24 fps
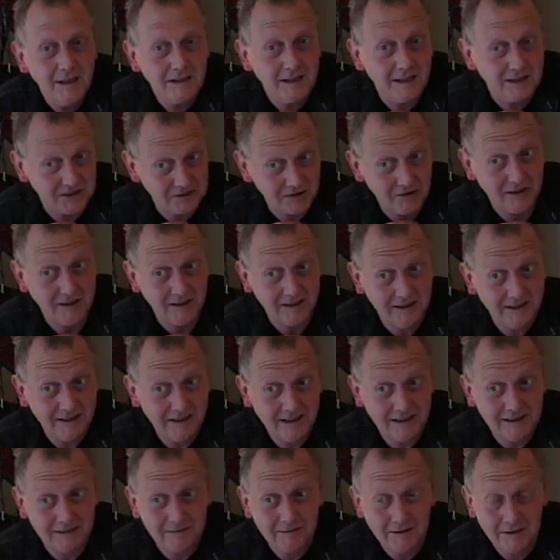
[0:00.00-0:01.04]
That's right,
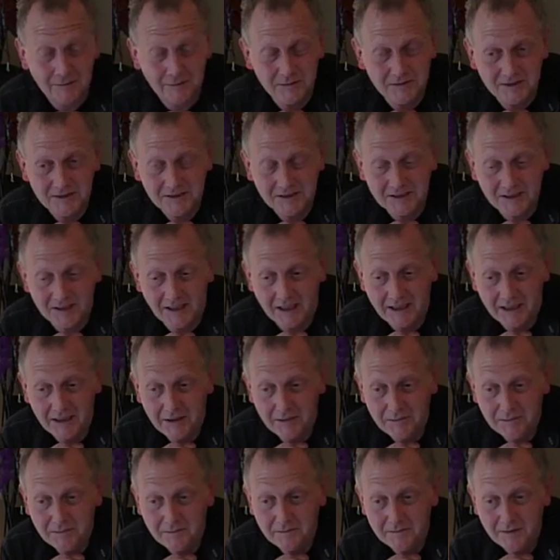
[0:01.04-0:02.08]
yeah. It was
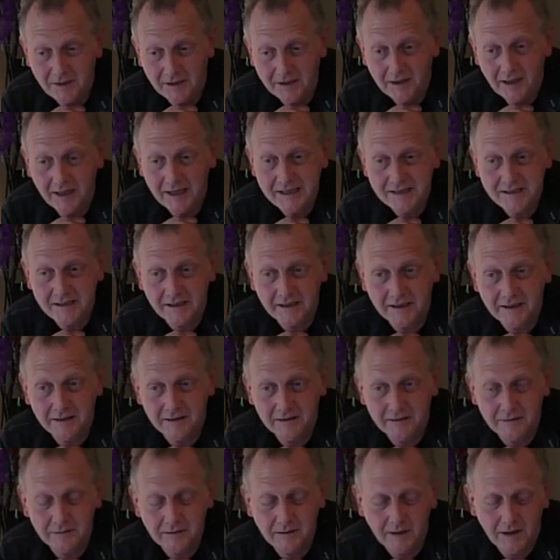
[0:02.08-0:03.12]
an
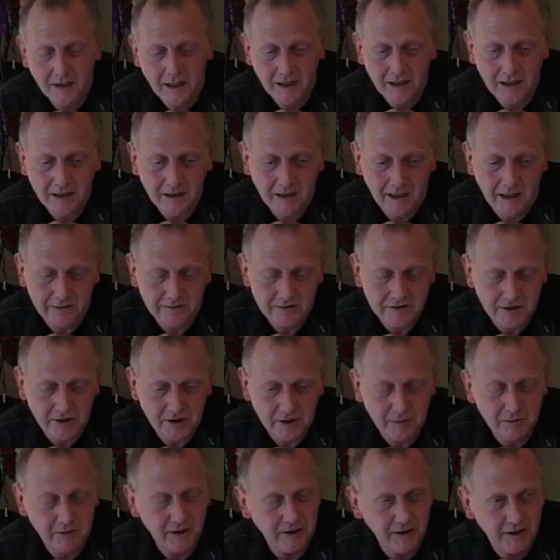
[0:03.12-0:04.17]
idea after a
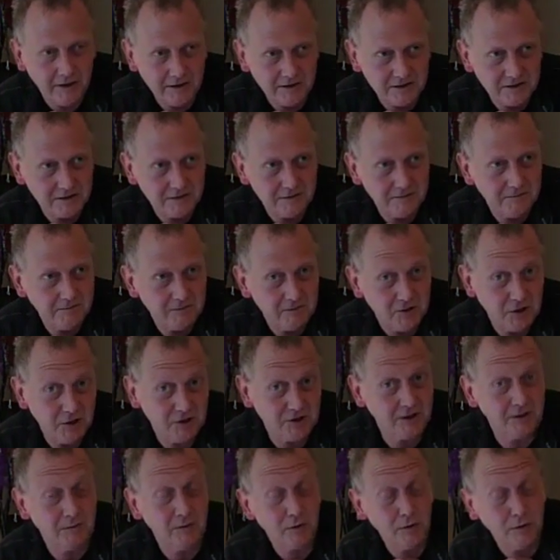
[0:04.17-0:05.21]
couple of years of Shot
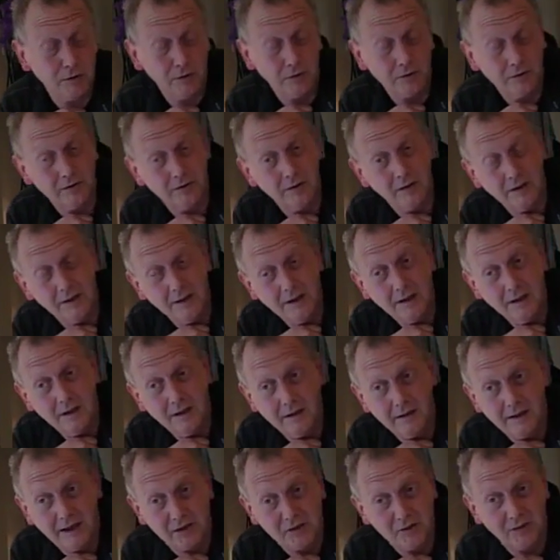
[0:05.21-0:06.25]
Up North,
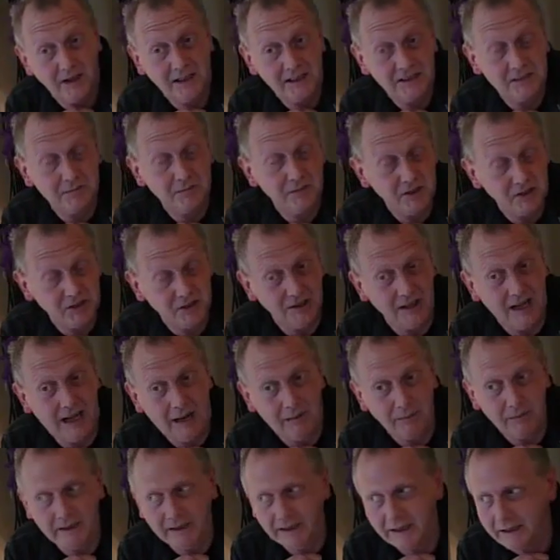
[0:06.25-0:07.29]
the actual exhibition
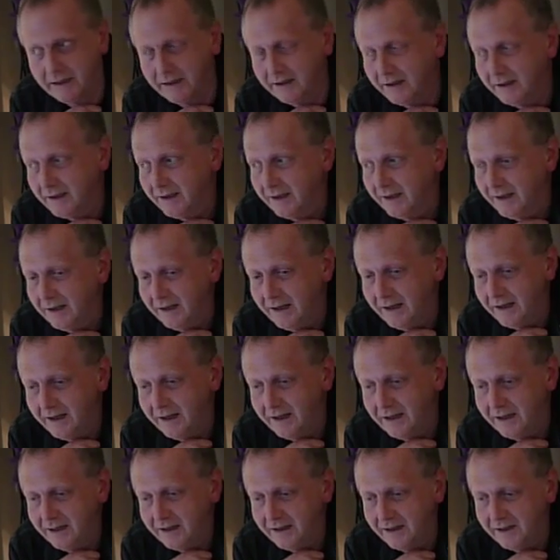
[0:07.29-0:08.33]
happening,
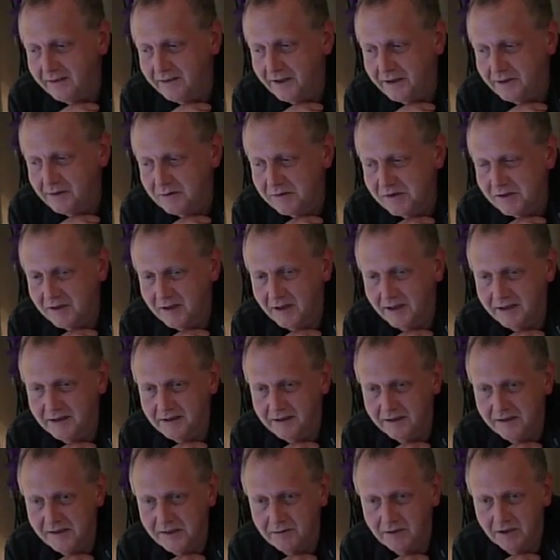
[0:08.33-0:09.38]
and then there was an
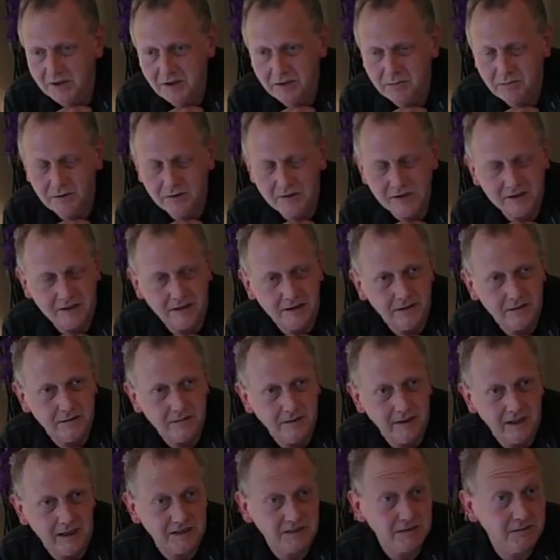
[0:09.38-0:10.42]
idea to actually put
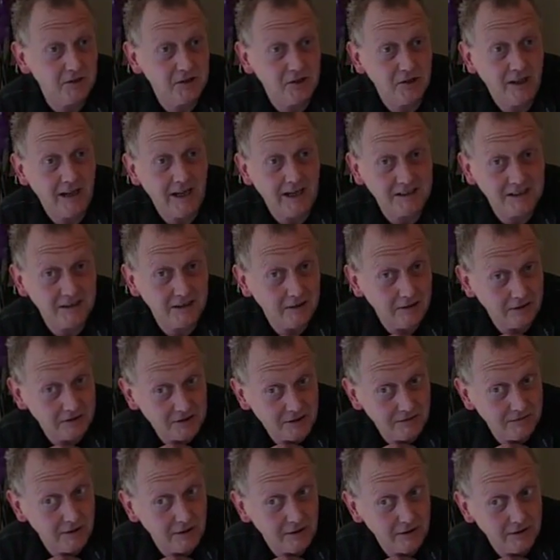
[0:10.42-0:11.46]
an exhibition catalogue
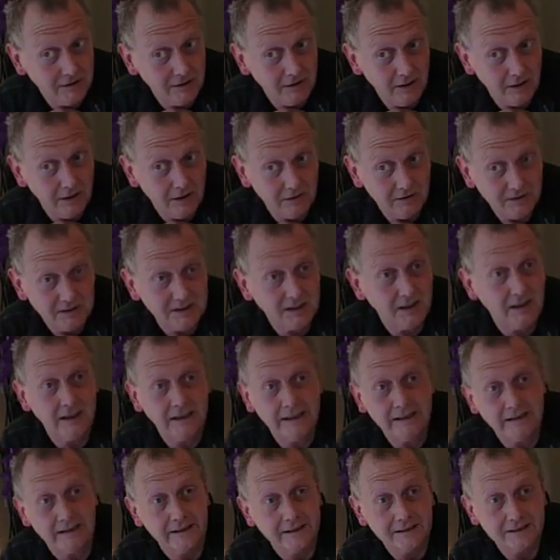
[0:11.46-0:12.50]
to run
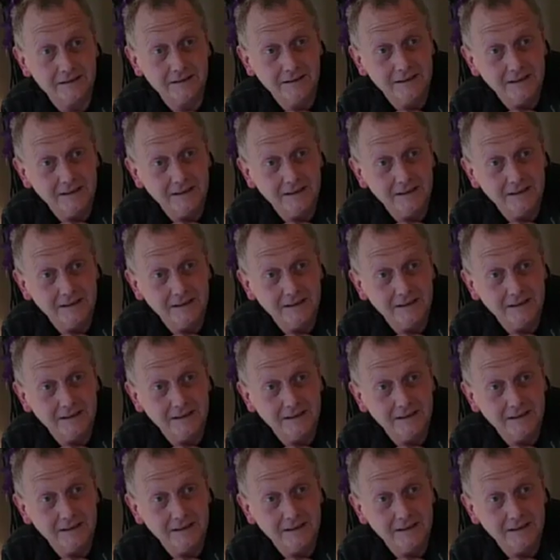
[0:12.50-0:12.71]
alongside it.